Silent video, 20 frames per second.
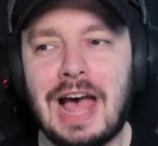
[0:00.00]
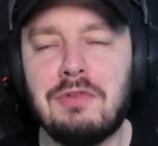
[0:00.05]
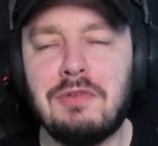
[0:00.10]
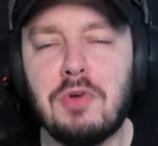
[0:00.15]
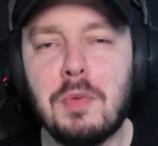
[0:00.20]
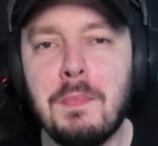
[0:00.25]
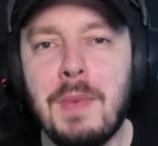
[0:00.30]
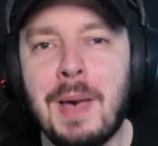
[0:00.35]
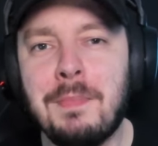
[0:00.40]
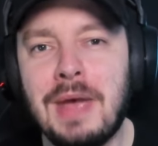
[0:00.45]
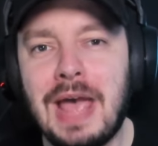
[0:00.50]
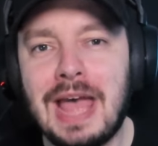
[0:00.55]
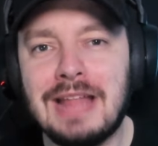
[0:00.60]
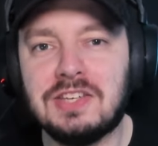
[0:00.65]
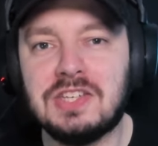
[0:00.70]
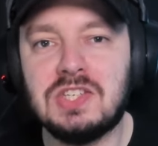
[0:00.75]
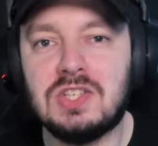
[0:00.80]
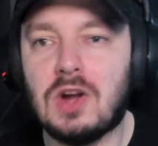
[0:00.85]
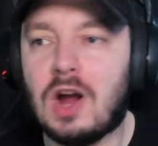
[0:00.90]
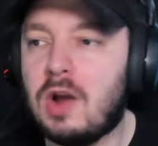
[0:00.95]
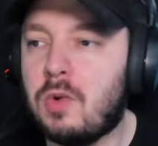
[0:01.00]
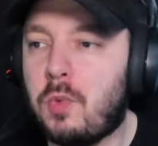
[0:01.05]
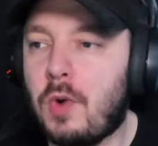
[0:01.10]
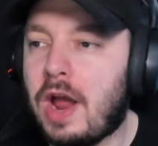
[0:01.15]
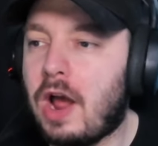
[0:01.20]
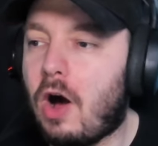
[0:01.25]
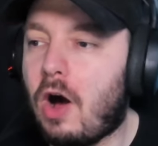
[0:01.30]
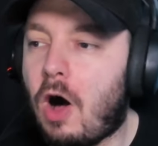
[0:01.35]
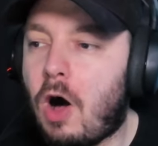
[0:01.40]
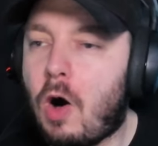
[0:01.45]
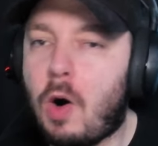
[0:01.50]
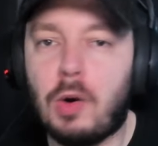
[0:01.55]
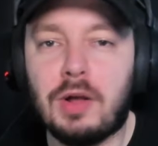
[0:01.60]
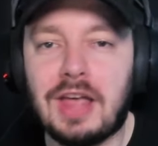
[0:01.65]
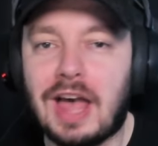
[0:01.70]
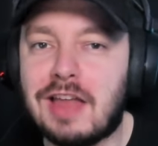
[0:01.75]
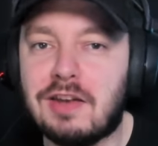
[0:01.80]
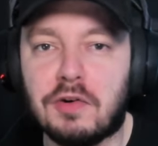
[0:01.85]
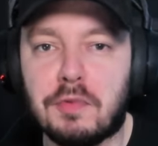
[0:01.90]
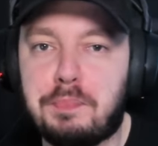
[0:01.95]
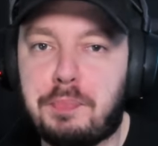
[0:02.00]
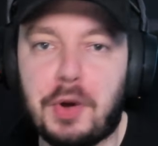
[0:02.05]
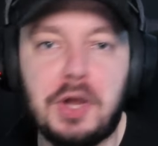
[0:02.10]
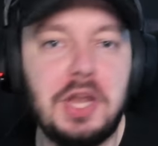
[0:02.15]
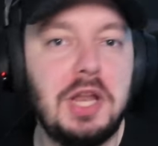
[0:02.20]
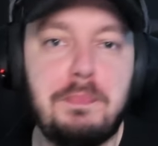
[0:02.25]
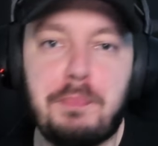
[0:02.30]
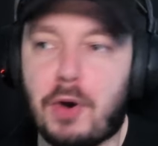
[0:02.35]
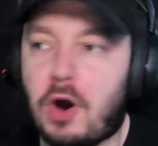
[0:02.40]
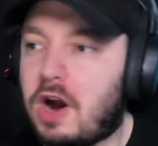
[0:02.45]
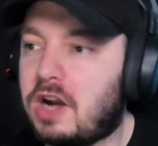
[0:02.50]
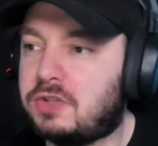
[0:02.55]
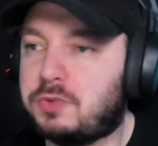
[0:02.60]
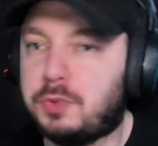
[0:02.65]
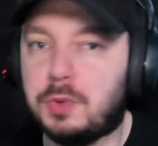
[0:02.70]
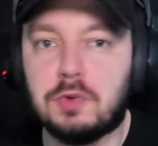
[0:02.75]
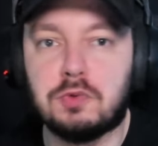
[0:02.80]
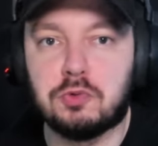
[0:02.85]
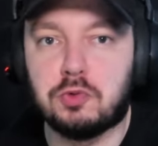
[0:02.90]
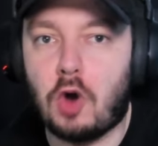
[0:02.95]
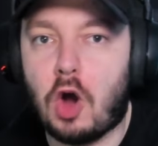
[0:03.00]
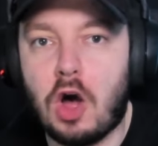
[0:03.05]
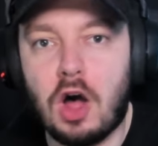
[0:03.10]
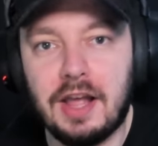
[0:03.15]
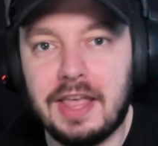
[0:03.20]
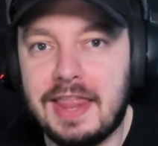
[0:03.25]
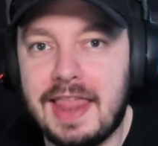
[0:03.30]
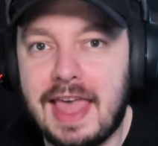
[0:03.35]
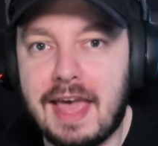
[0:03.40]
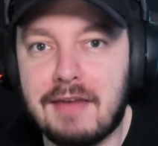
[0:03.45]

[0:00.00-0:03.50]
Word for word: I remember at the start where all kind of body parts were wrong and